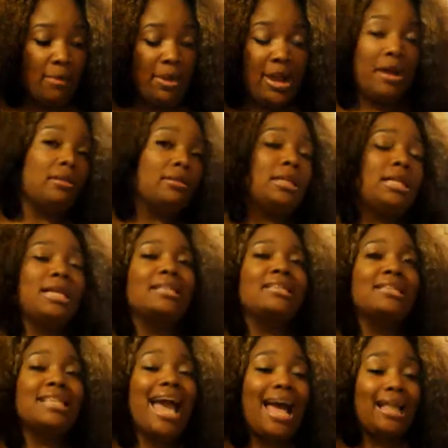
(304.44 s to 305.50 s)
apparently, and
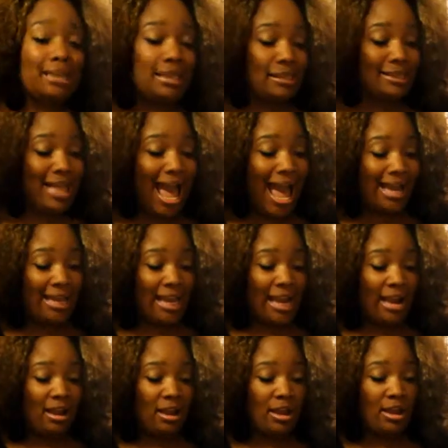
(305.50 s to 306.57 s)
sadly
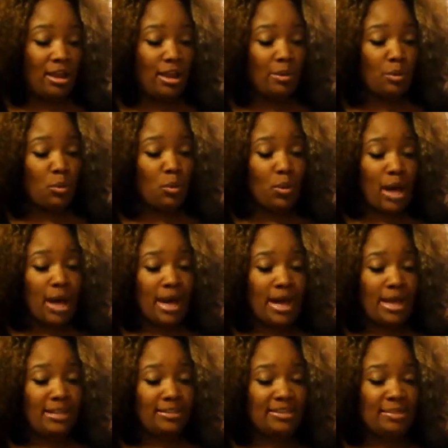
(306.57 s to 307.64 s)
lacking
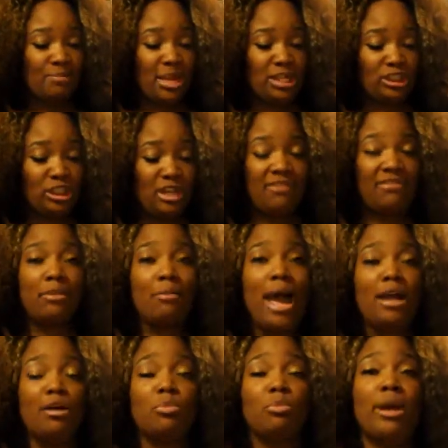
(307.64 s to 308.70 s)
was the mention of the
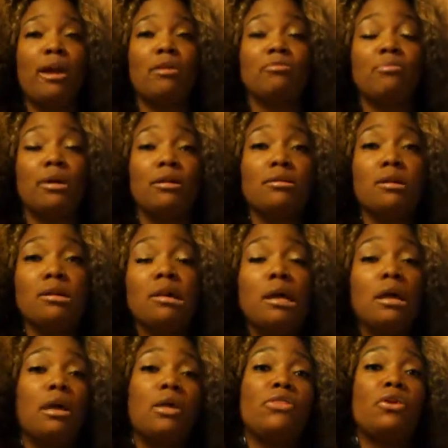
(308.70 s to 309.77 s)
Michael Brown murder,
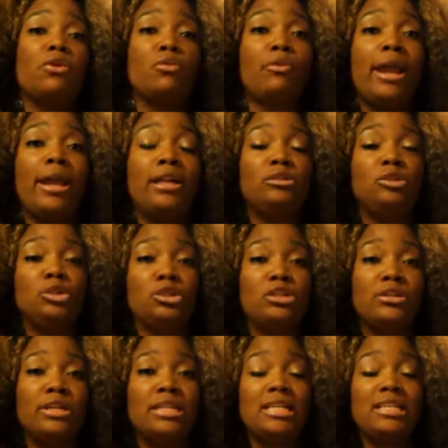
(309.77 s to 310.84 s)
the grand
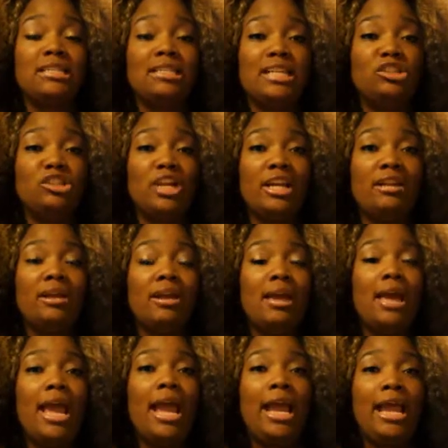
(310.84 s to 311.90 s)
jury decision,
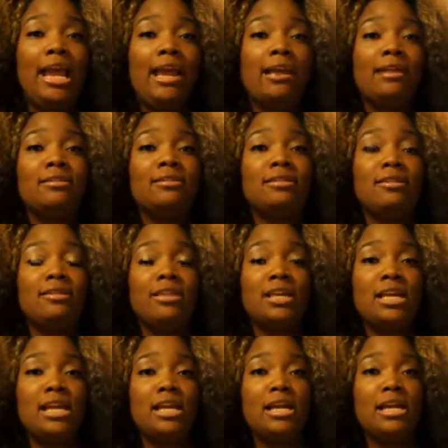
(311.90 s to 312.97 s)
and
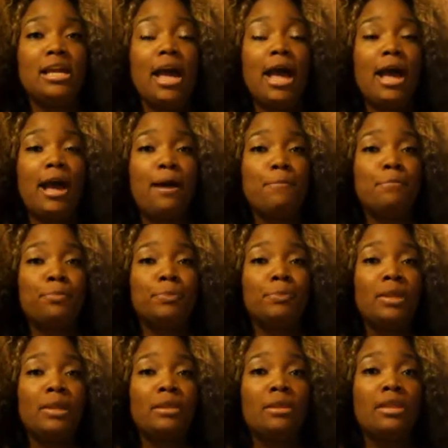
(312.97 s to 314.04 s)
the
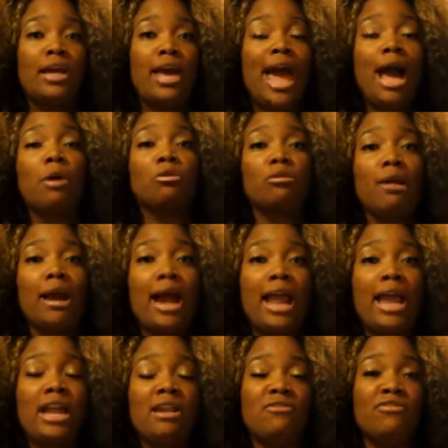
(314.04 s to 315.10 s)
outcry
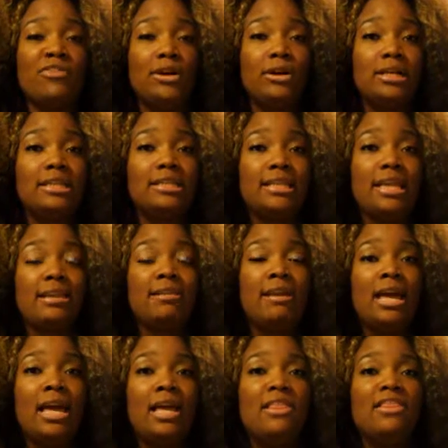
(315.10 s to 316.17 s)
in Ferguson.
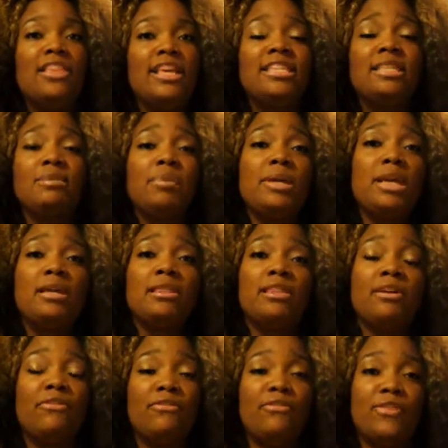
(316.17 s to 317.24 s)
This being
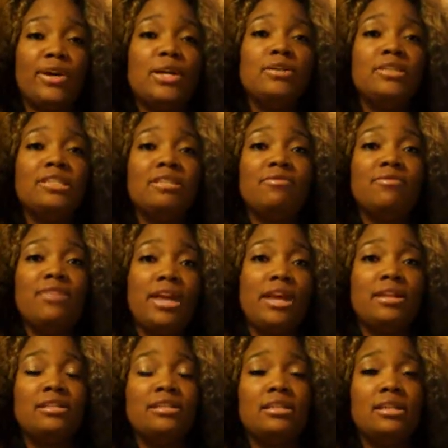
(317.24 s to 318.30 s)
the first
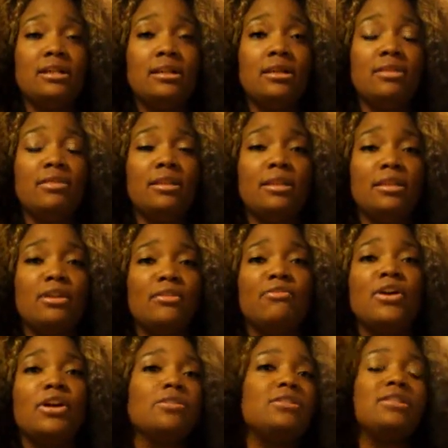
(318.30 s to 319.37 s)
event, the
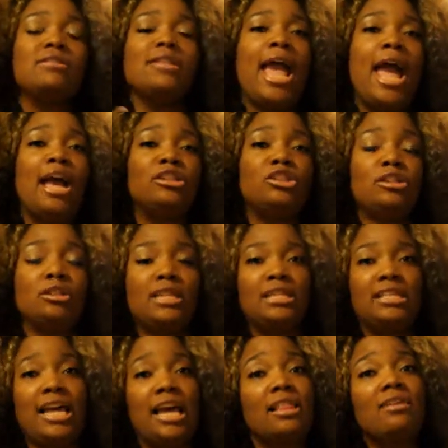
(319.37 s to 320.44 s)
first nationally
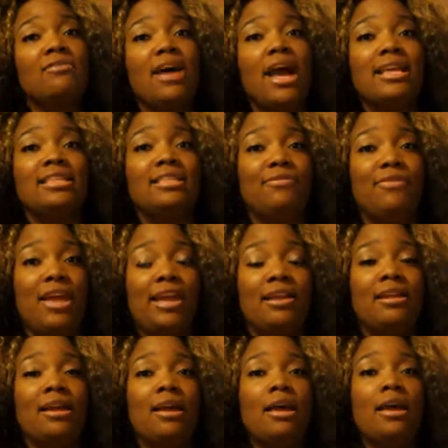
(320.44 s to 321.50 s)
televised
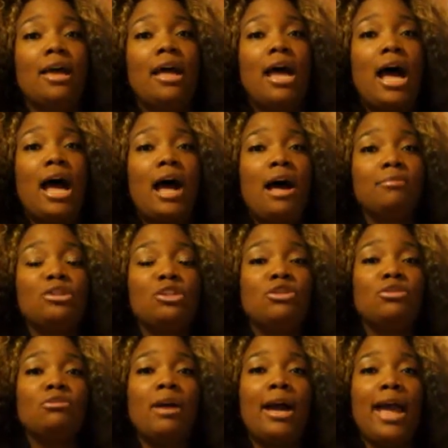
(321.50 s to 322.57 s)
event
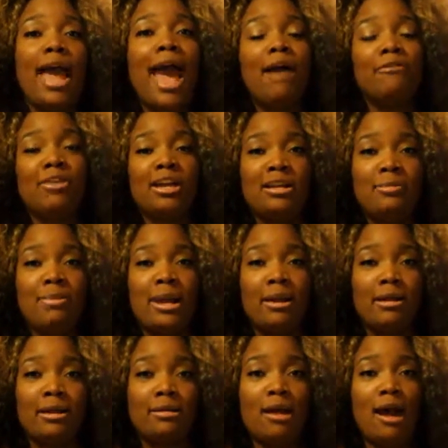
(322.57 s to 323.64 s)
to an African
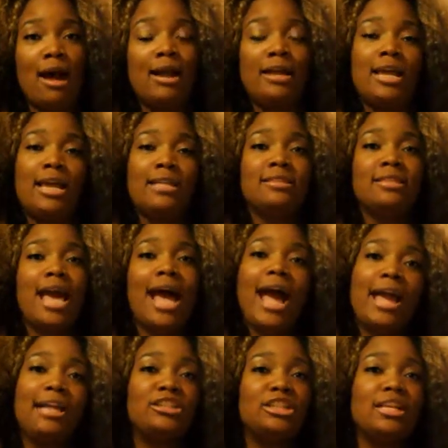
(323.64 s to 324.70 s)
American audience,
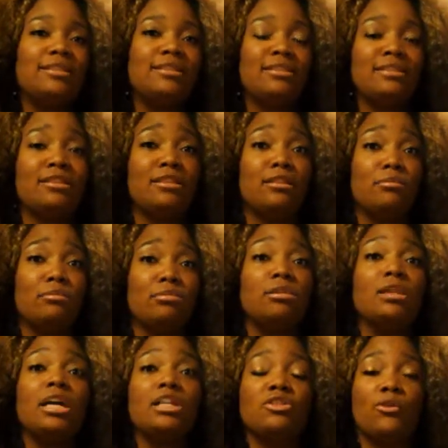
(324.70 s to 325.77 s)
I just
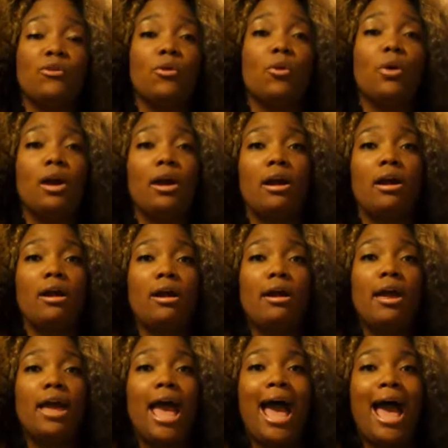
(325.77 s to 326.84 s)
looked for
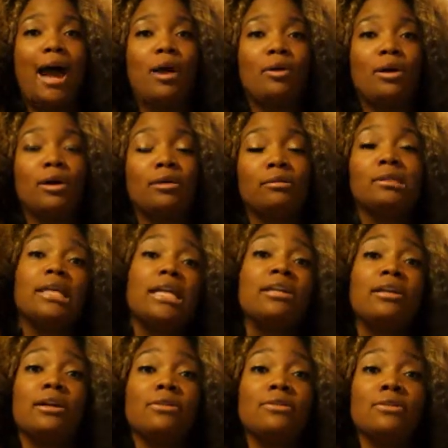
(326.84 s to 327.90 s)
our
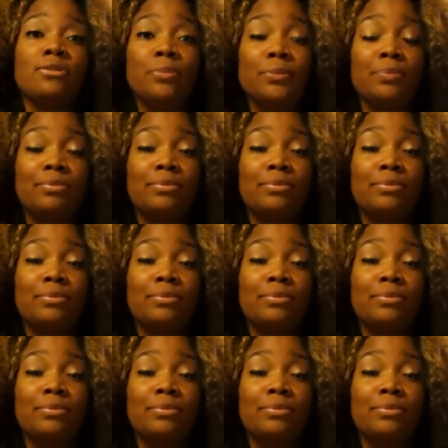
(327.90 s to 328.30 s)
leaders